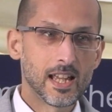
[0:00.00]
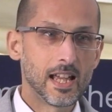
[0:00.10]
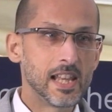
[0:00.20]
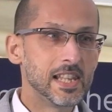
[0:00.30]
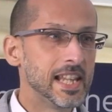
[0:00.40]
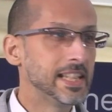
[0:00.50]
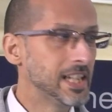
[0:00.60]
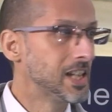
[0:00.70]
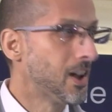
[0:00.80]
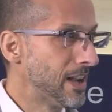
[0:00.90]
a
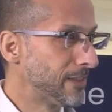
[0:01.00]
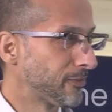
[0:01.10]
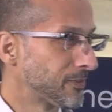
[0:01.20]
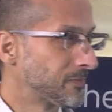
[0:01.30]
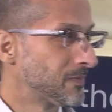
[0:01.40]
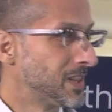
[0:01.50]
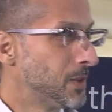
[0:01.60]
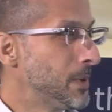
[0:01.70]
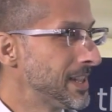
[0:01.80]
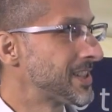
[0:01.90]
linear life.
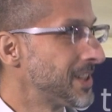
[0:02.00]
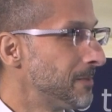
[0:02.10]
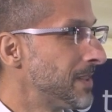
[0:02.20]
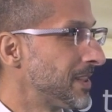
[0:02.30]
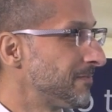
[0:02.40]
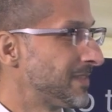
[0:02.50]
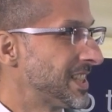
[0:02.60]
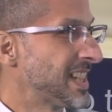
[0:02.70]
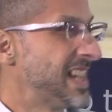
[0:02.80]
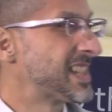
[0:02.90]
We assume that
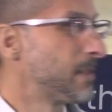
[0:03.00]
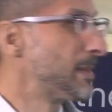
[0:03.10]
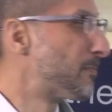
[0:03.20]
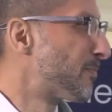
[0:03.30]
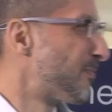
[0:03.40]
today is going to